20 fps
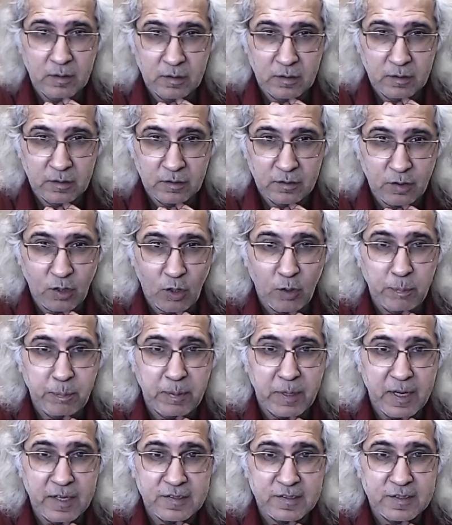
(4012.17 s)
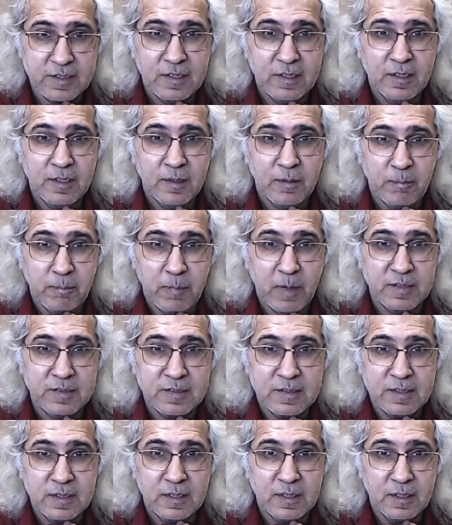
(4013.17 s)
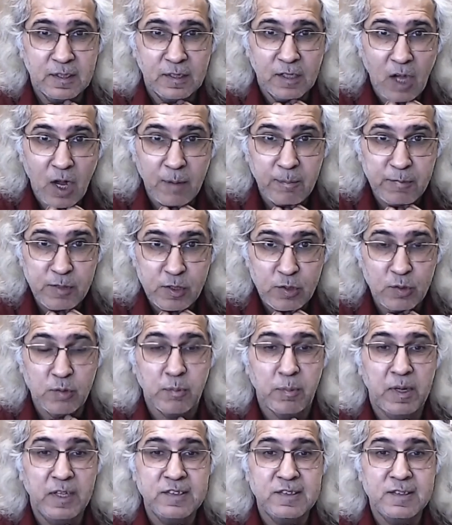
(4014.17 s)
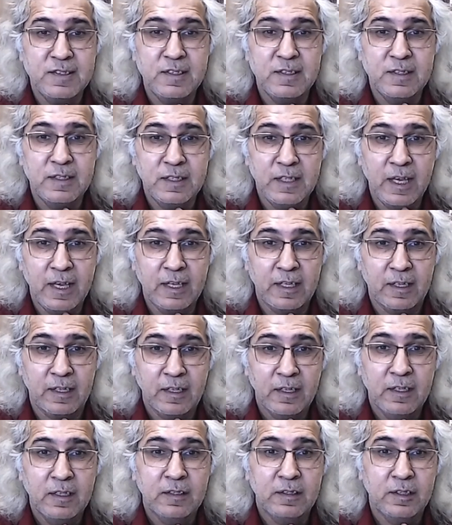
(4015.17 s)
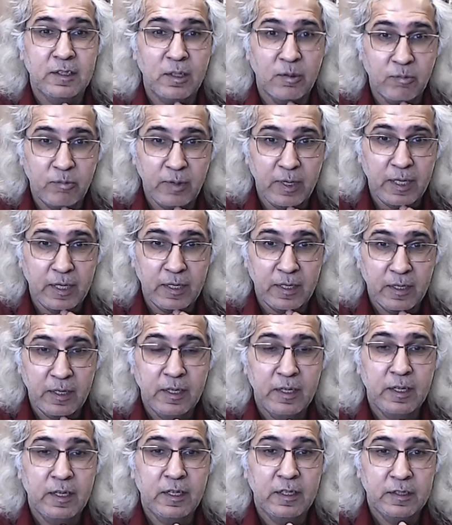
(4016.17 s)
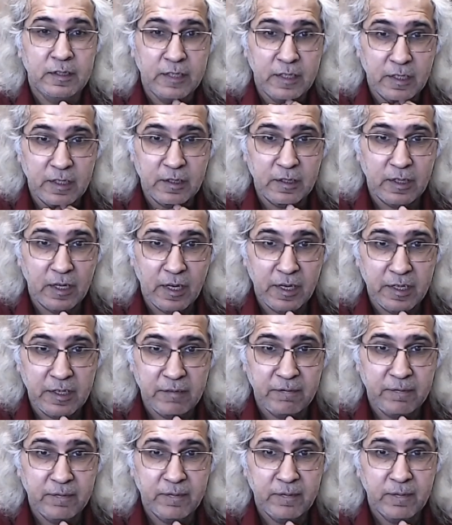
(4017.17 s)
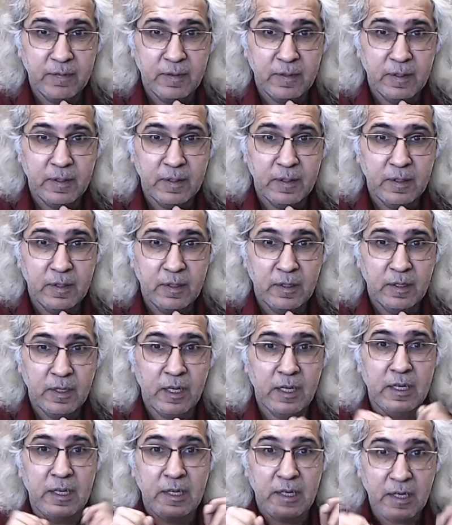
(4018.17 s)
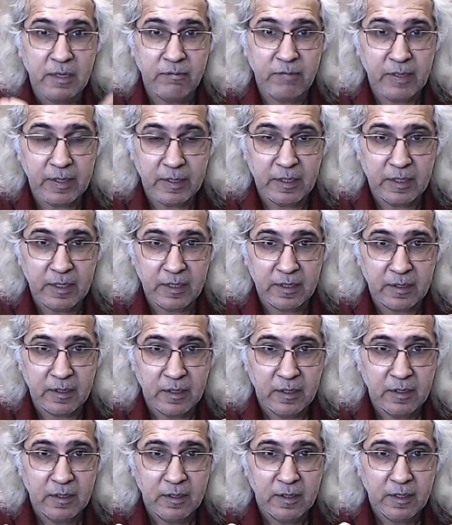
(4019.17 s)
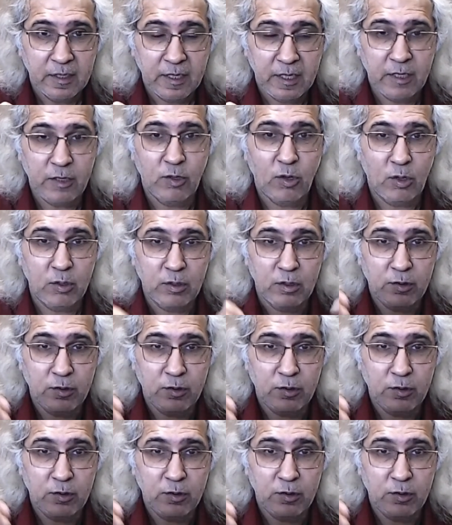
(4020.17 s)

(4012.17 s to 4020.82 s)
the oppressed must come to, must think the way their life and living in it in order to